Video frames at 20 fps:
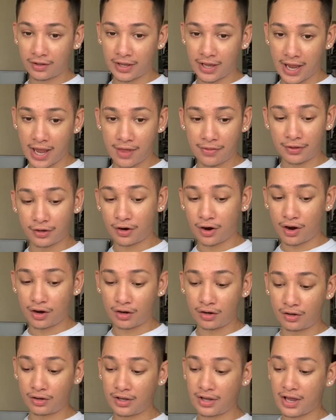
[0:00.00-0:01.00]
And the
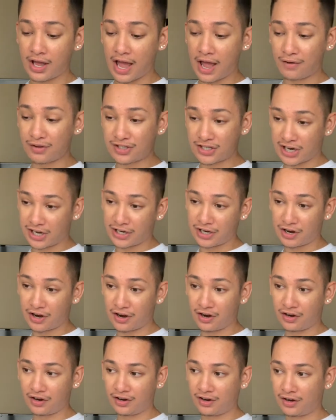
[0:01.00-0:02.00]
girl, I was telling
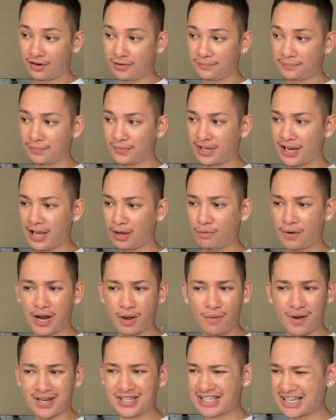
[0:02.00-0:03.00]
her like what I
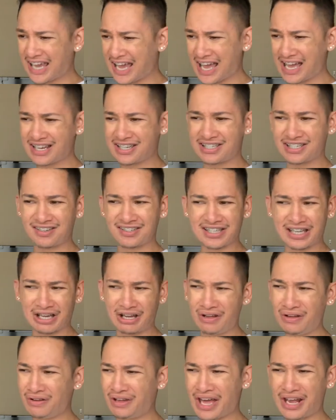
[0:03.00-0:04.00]
want to get. She was like,
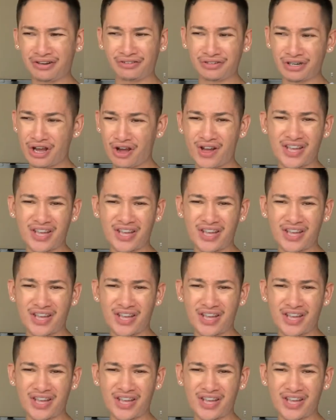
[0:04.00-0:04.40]
oh, I don't know.